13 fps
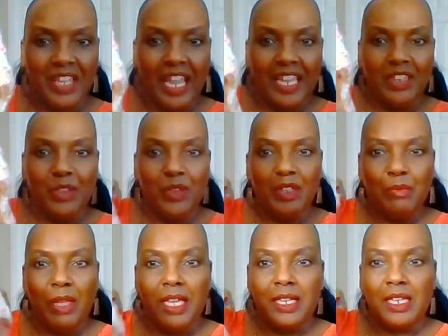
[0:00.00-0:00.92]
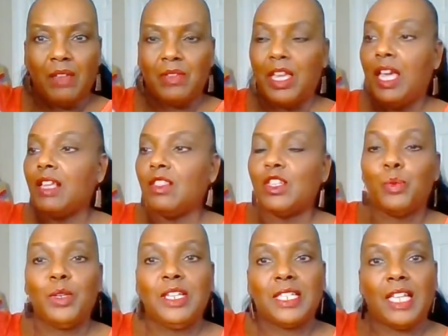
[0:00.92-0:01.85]
And you can make a lovey. This
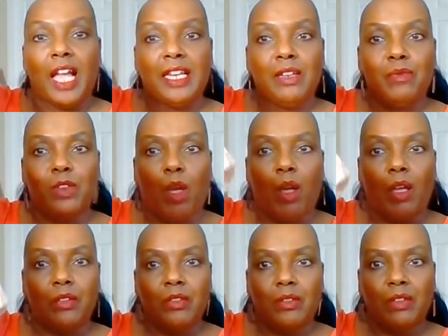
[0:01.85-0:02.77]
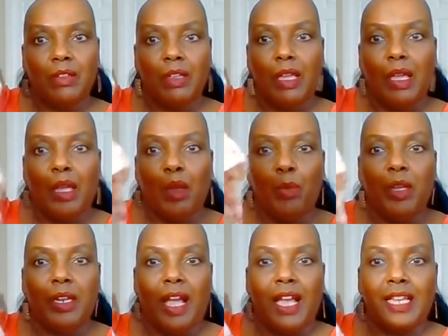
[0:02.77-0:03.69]
one is kind of long,
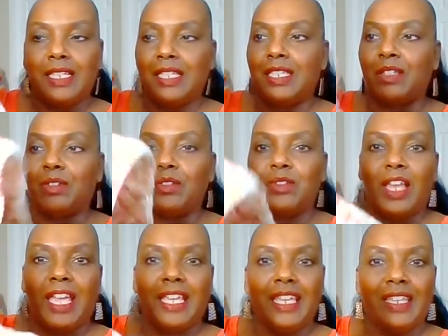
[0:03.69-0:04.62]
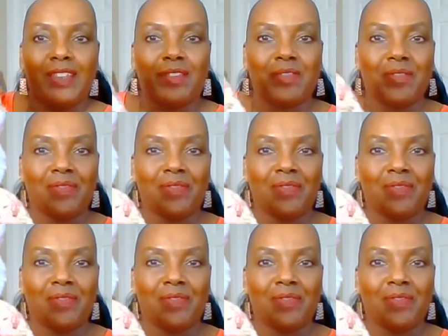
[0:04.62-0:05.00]
but I still like it.